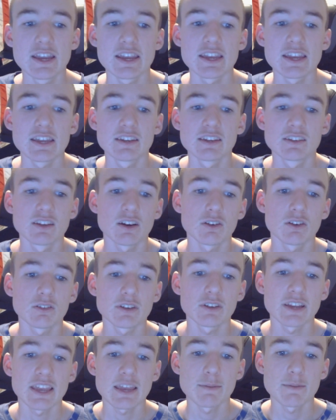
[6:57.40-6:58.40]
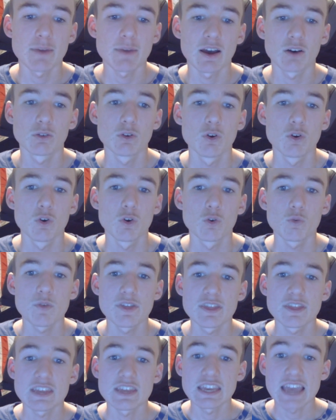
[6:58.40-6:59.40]
Intel came out
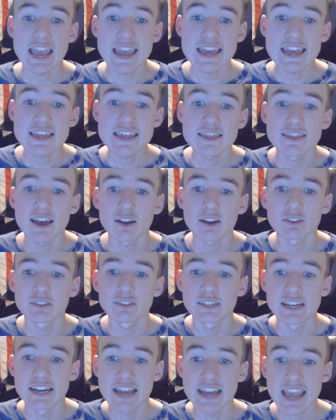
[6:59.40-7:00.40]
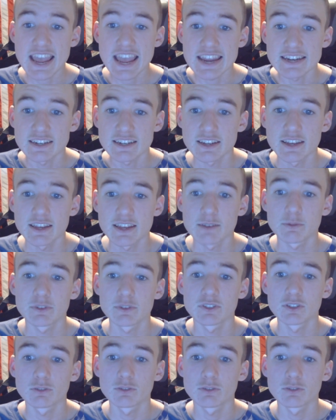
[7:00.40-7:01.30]
with the 8008. It was the